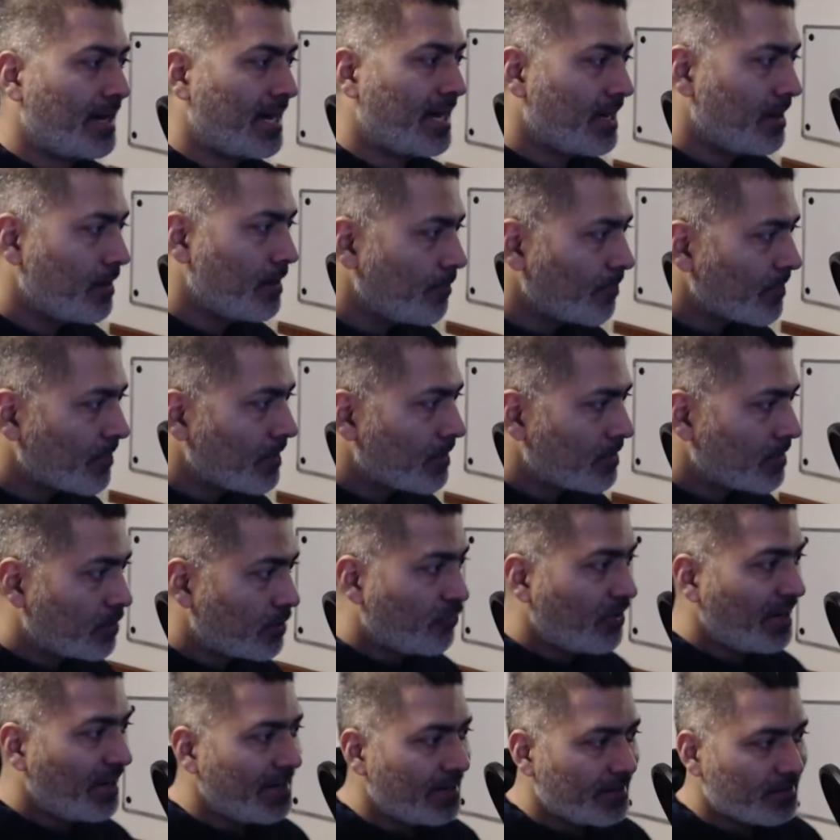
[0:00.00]
And
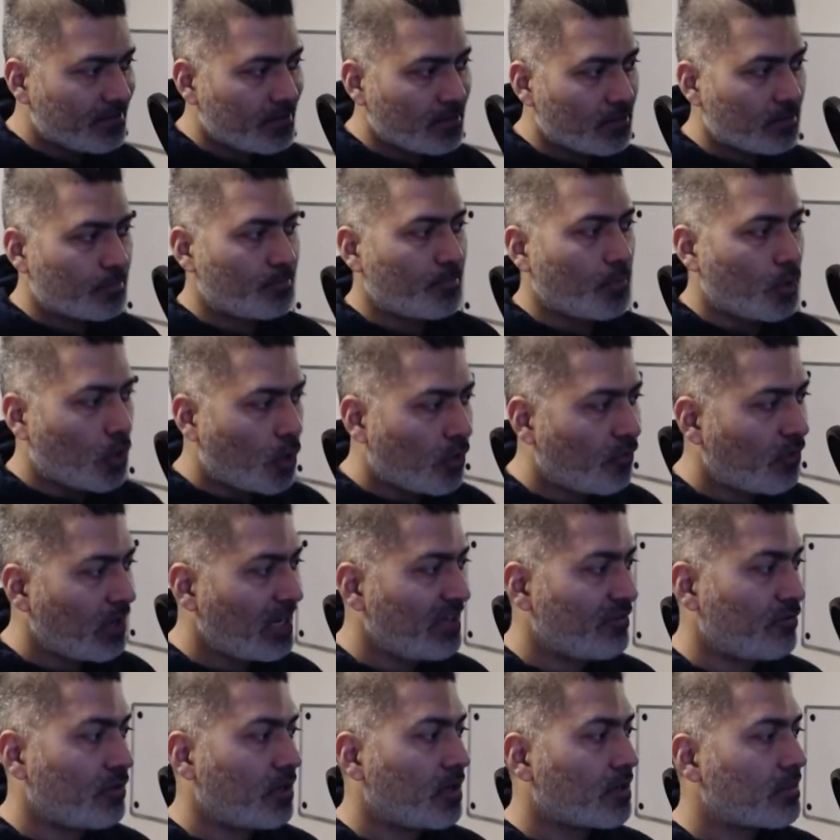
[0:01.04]
the way this
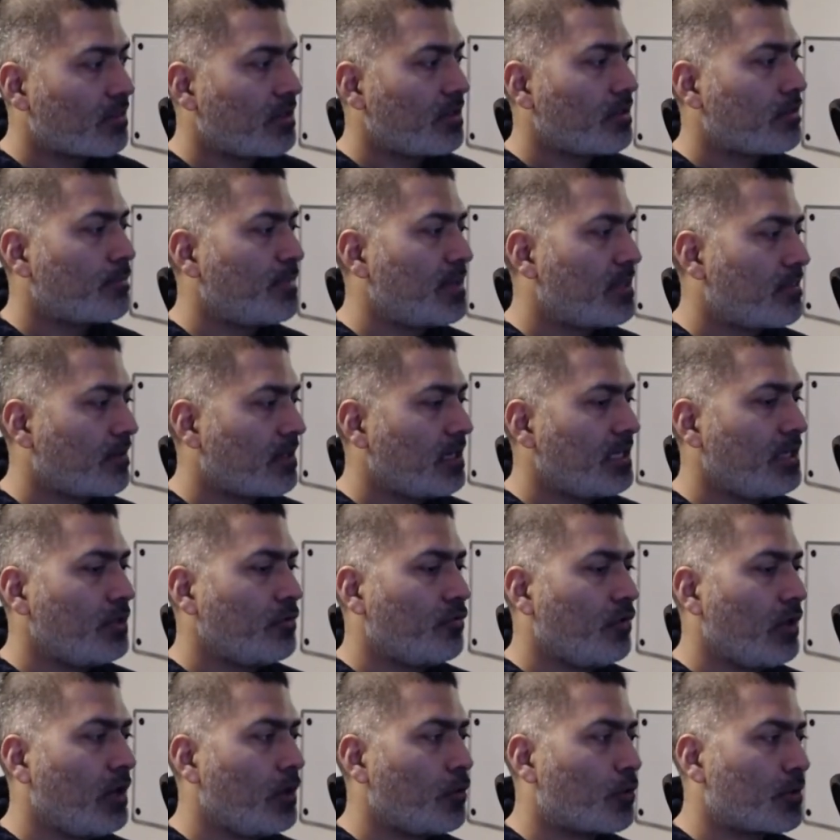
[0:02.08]
overlay works is, basically
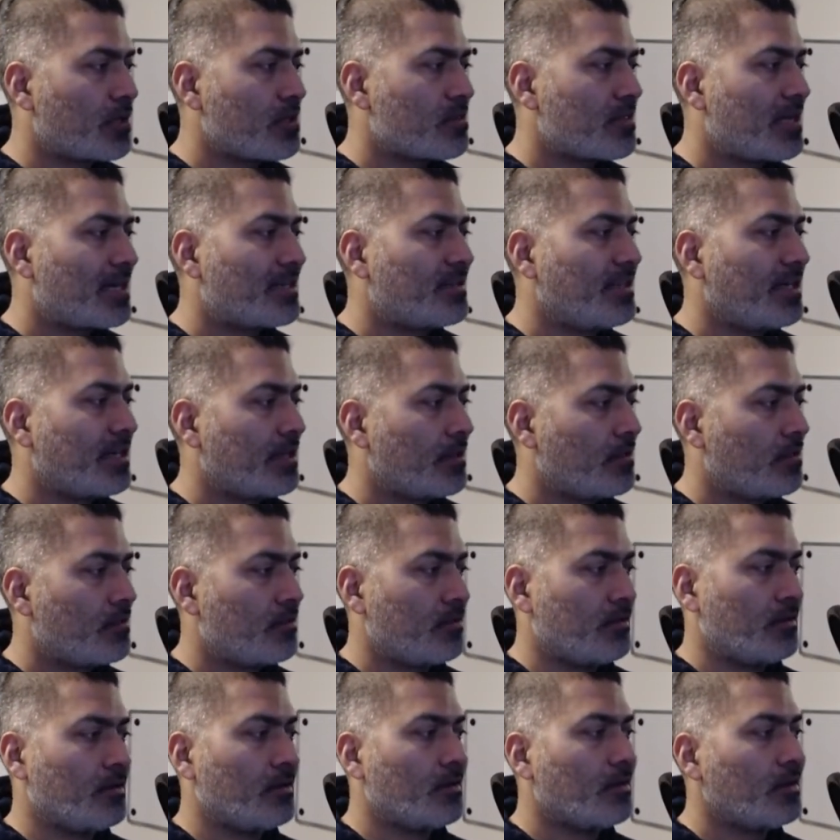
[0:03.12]
you will notice that there
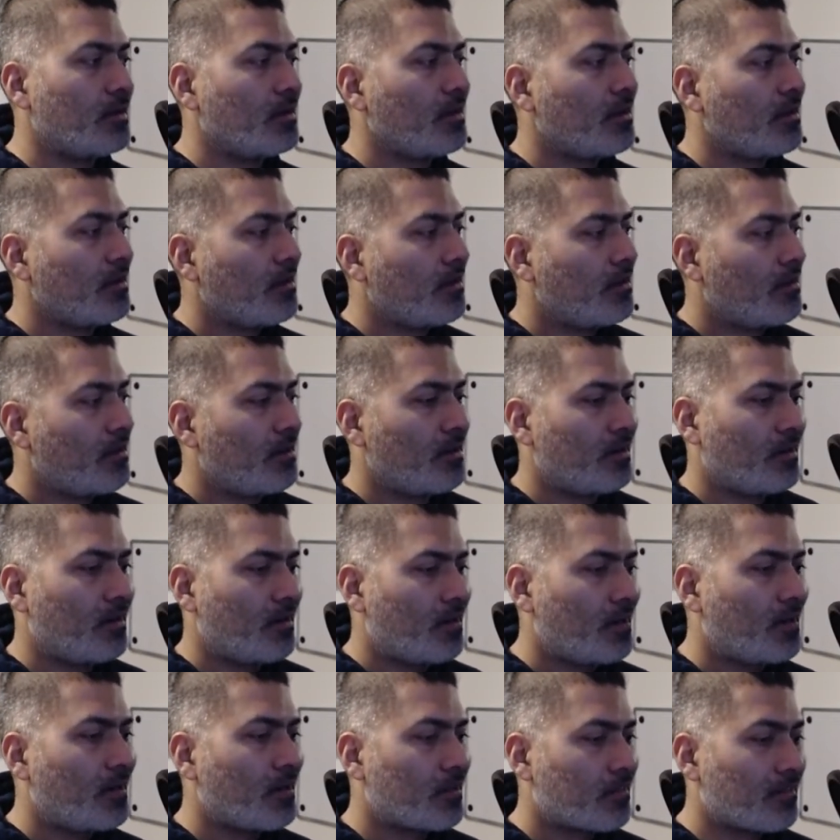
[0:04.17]
is
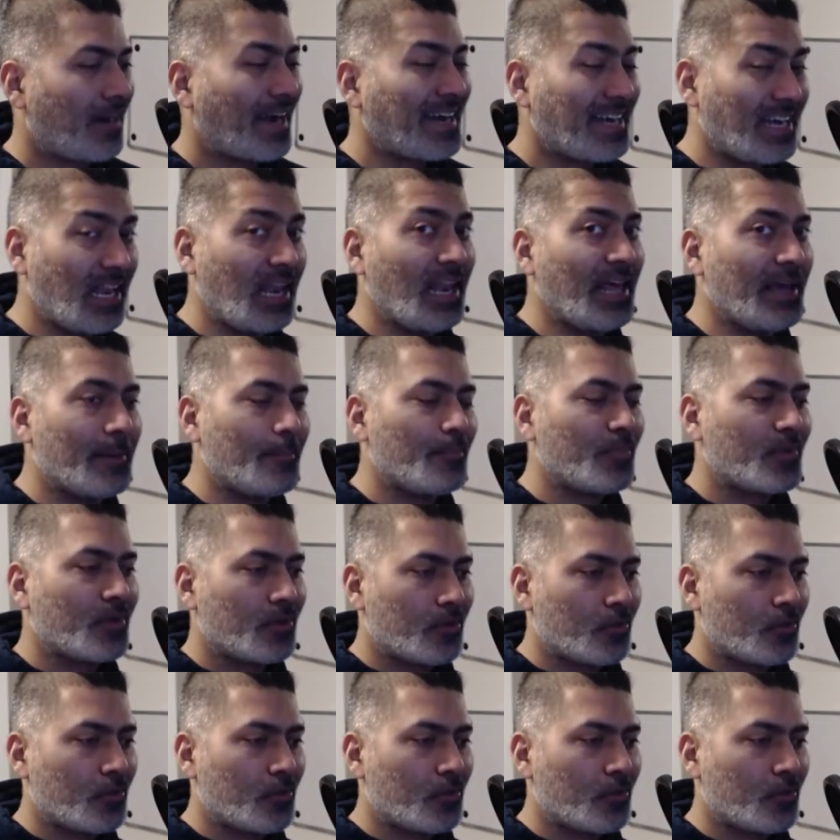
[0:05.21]
a slight delay.